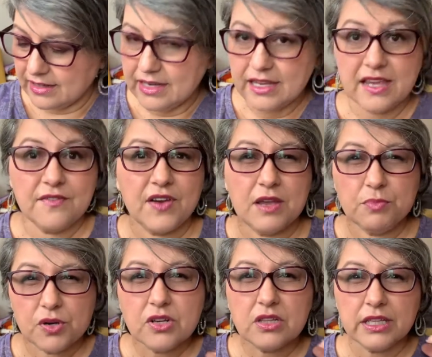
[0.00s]
if I
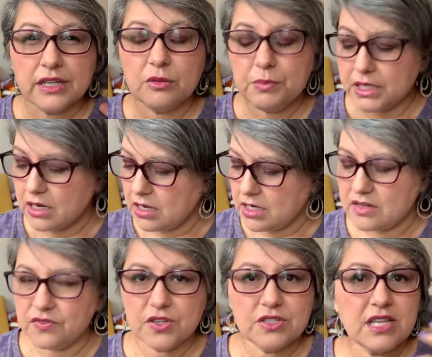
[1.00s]
put a little bit on, it
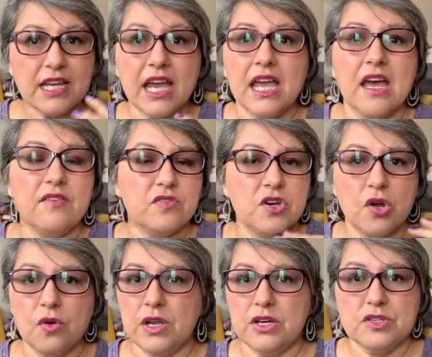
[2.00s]
feels like I have
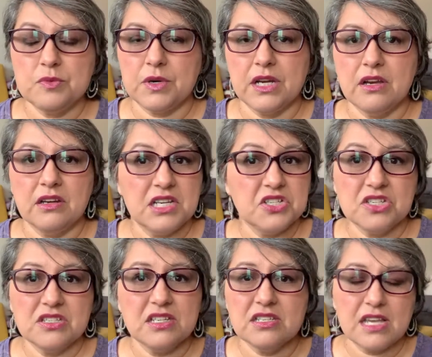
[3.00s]
no hairspray on. It
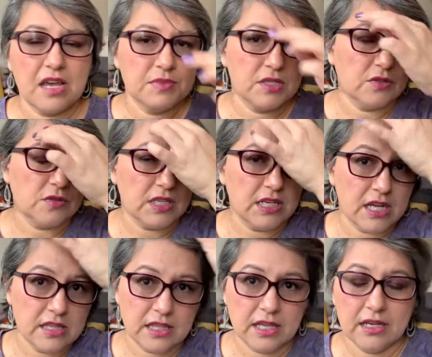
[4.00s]
just does absolutely
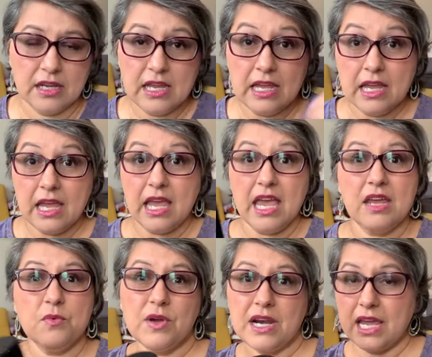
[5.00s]
nothing.
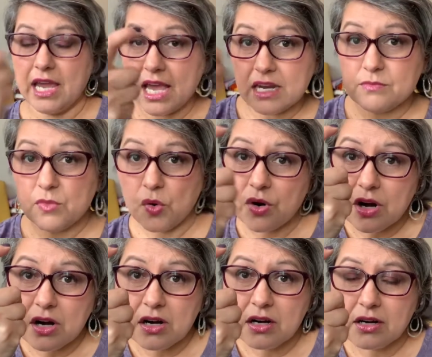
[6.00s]
And when I add
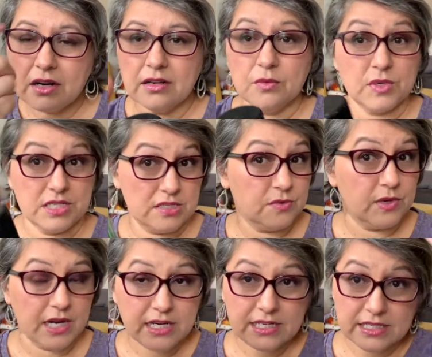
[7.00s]
more, which is what
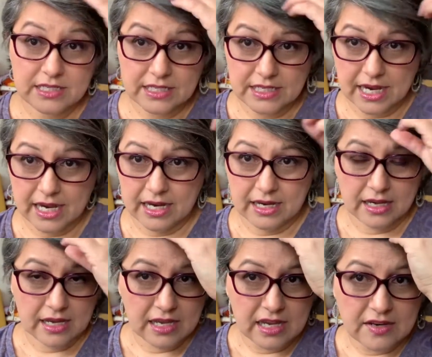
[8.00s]
I did today,
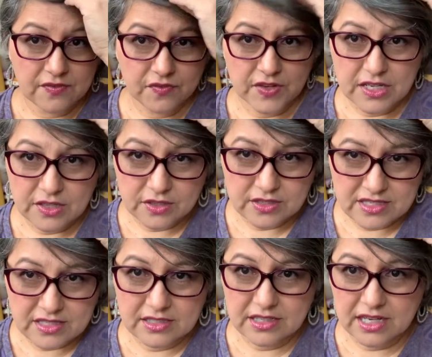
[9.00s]
it
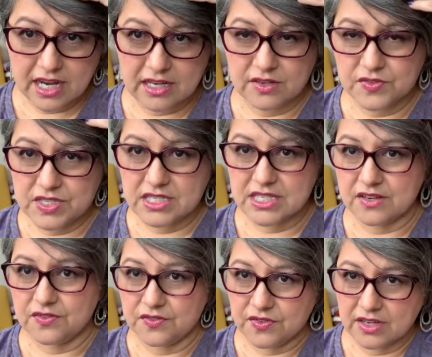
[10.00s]
feels kind of
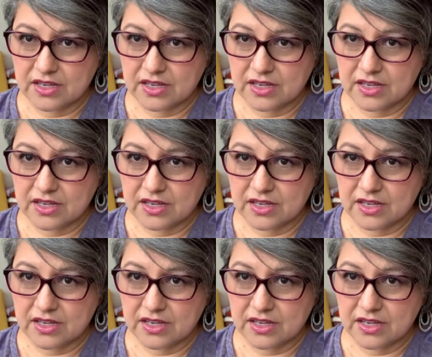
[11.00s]
stiff.